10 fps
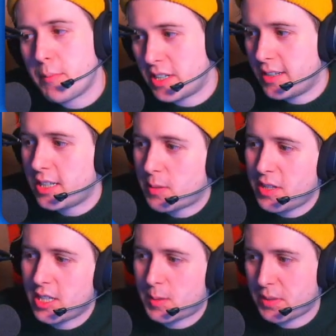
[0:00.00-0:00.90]
it needs to be
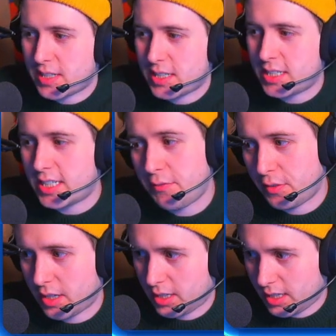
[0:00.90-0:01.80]
the
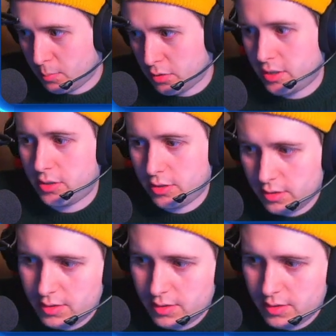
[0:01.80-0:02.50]
specific aberration.